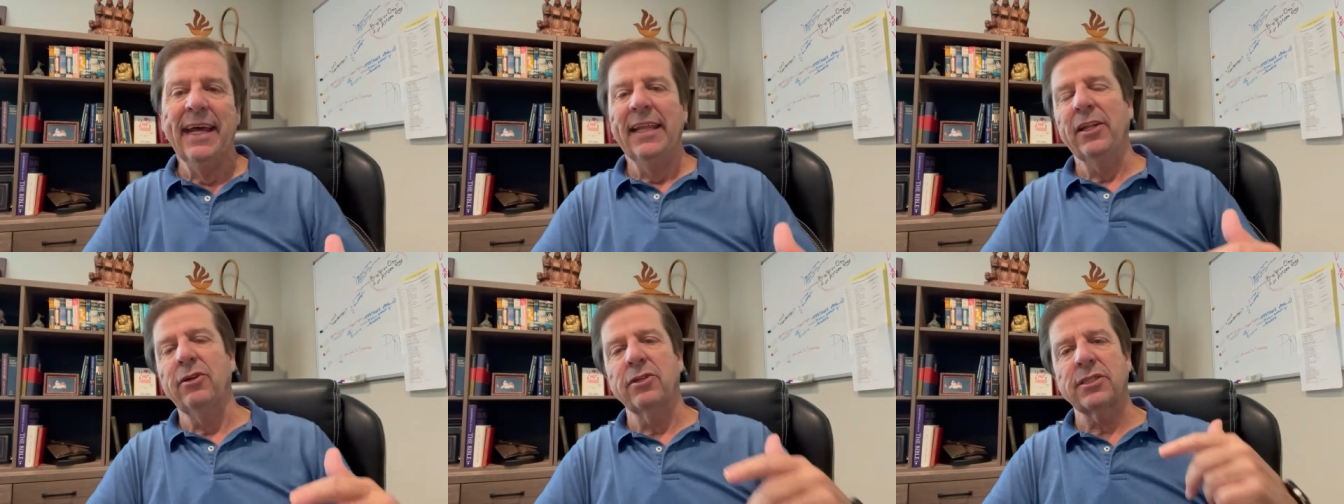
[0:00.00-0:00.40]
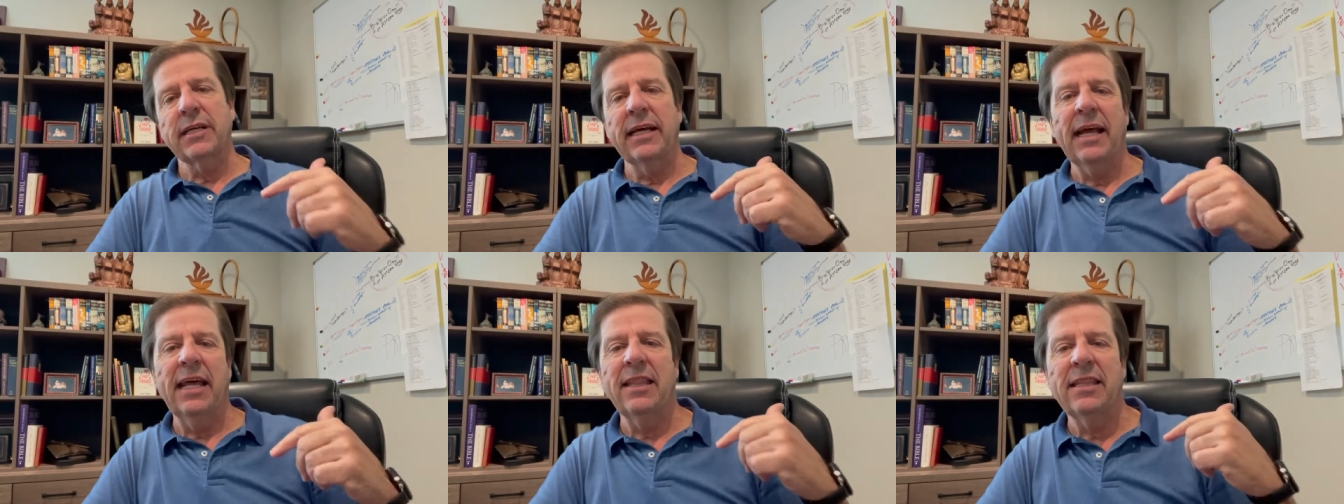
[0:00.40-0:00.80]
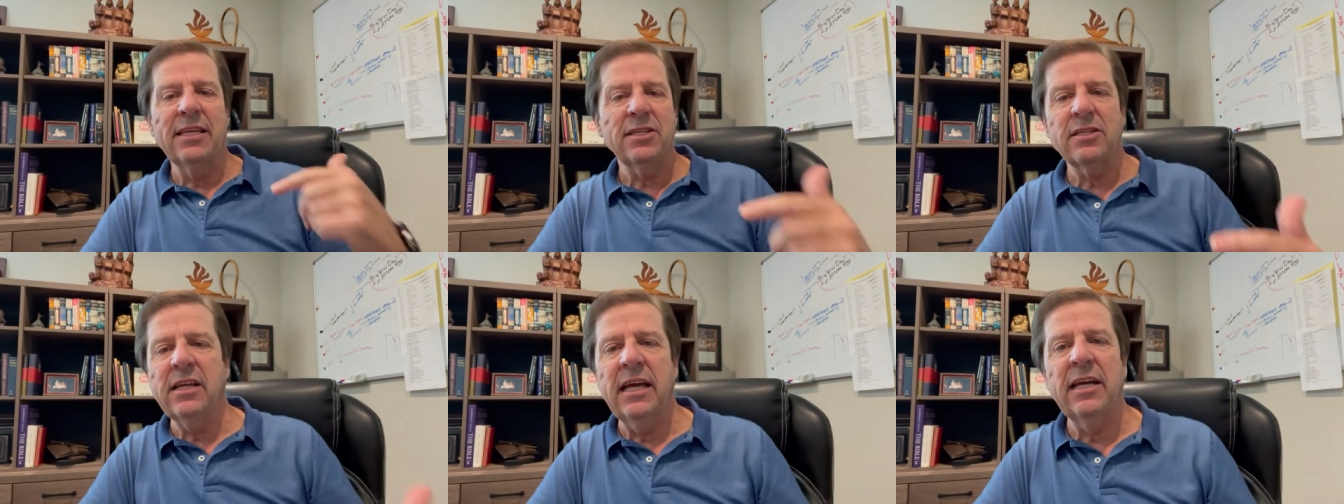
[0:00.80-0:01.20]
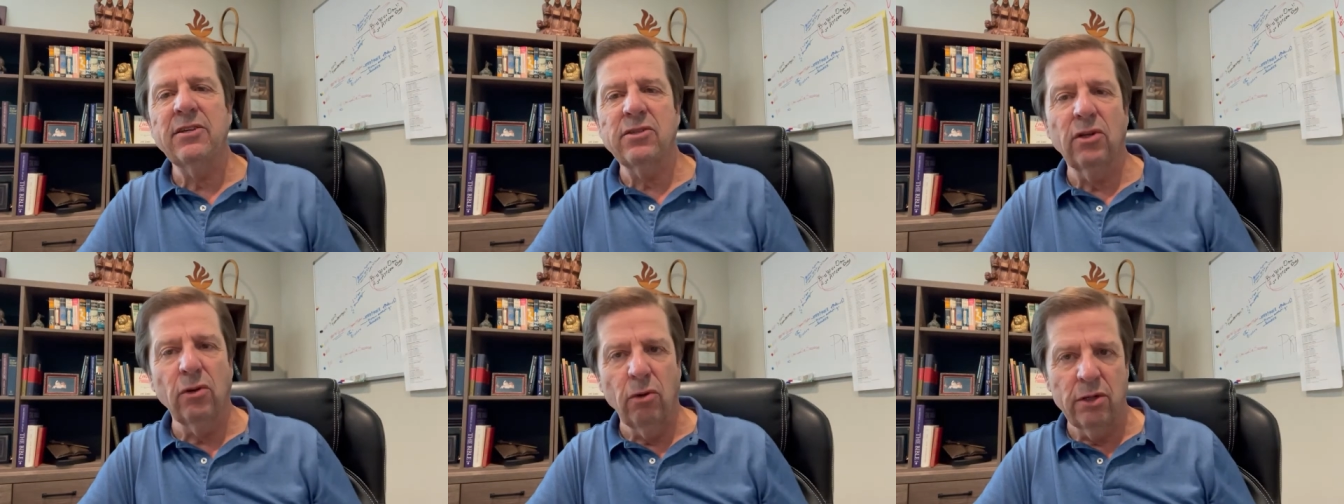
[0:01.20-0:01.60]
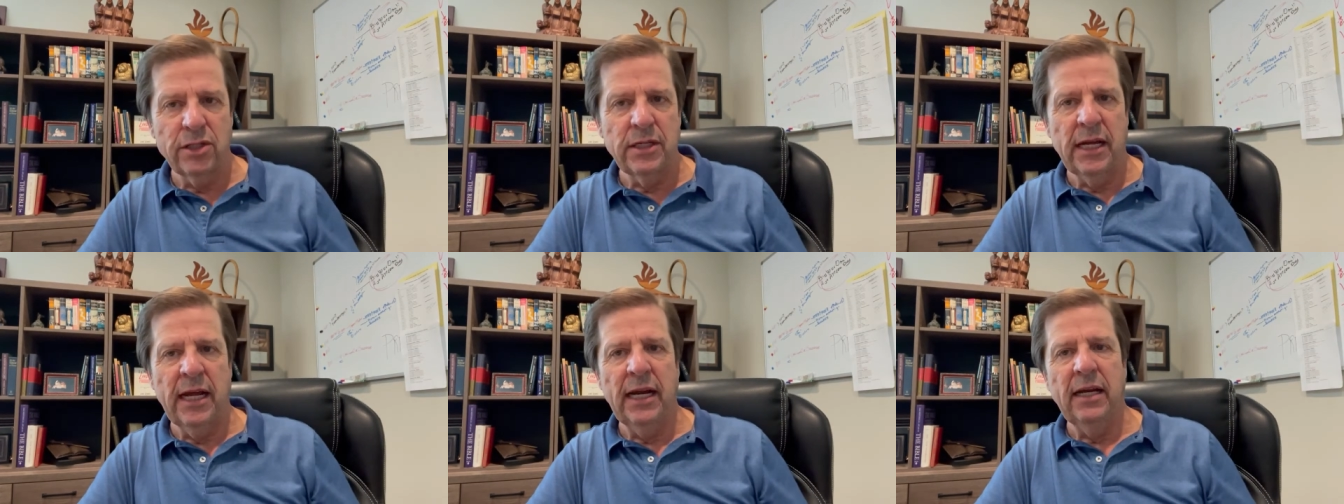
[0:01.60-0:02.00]
that you're saying, hey, this day is the Lord's
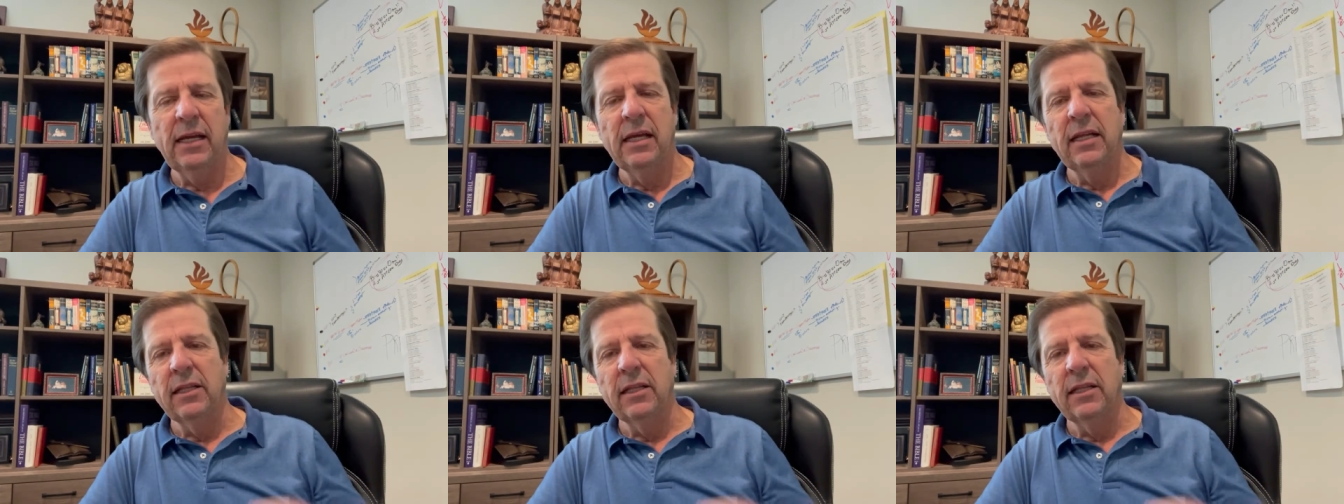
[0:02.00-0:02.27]
day.